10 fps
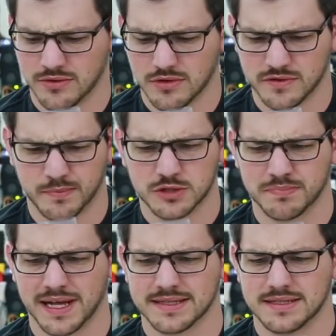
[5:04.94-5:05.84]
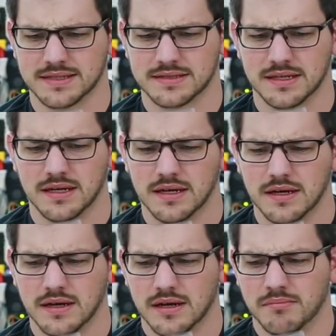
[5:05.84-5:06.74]
don't know if it's push plastics,
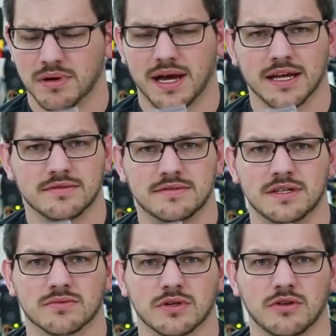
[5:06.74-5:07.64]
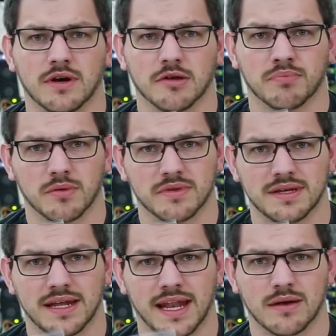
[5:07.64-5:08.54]
but I didn't really know how to print with
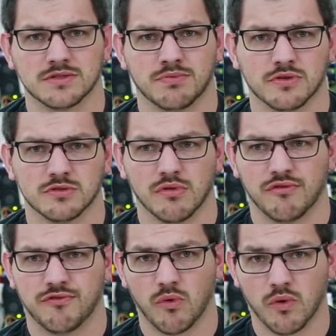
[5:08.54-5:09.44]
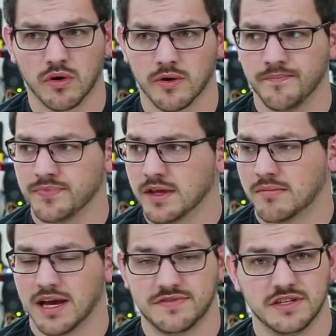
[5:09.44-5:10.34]
it, and that was also before
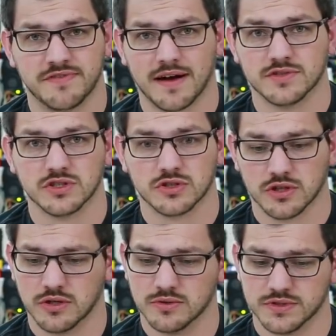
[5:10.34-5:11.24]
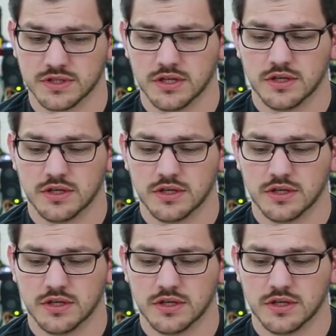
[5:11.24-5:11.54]
my FT5 was enclosed.